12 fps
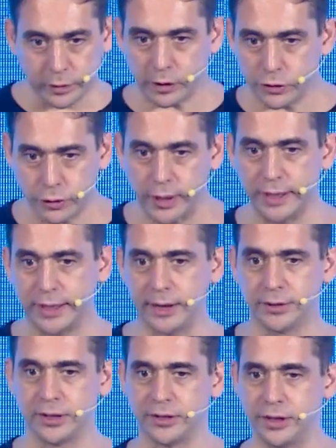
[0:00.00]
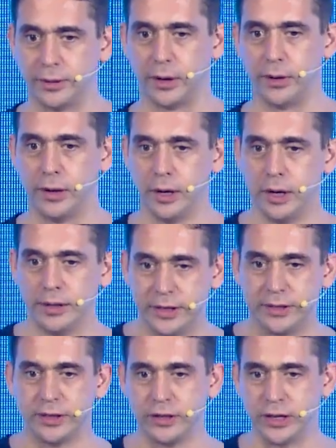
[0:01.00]
trending down to zero.
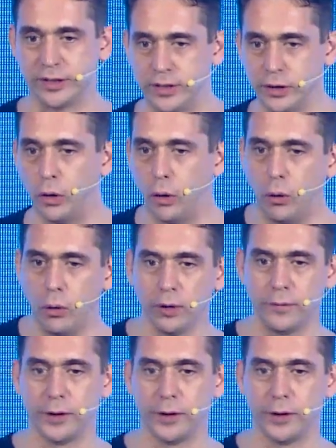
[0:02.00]
This suggests that all of the